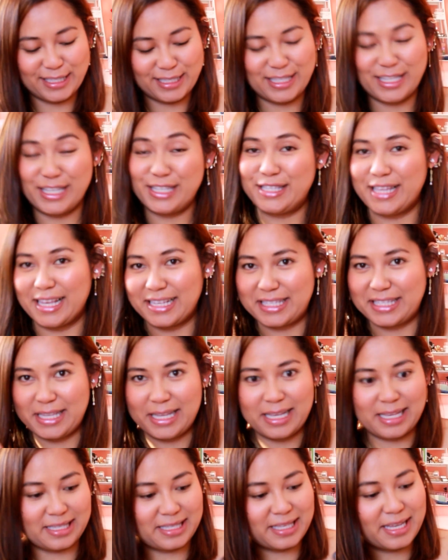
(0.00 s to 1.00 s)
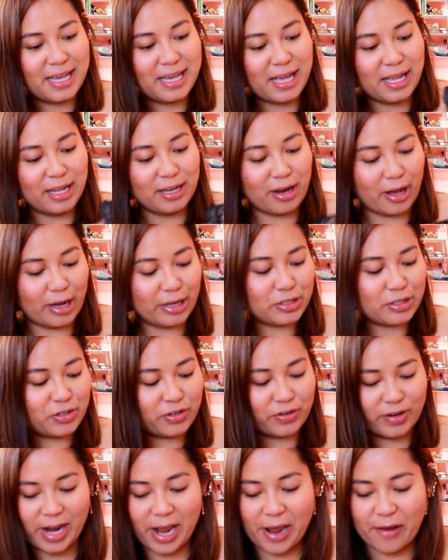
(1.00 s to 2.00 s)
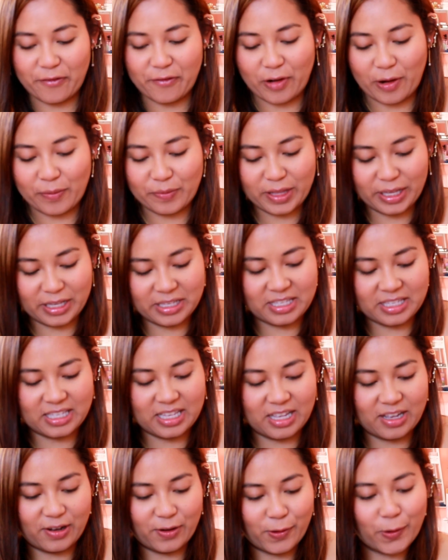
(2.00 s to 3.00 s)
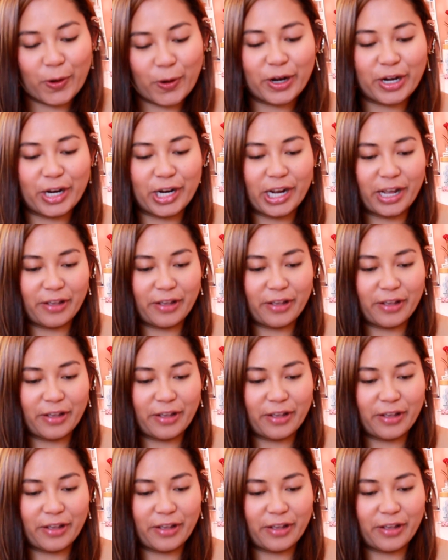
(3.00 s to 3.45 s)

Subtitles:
the sexiest lingerie from this order.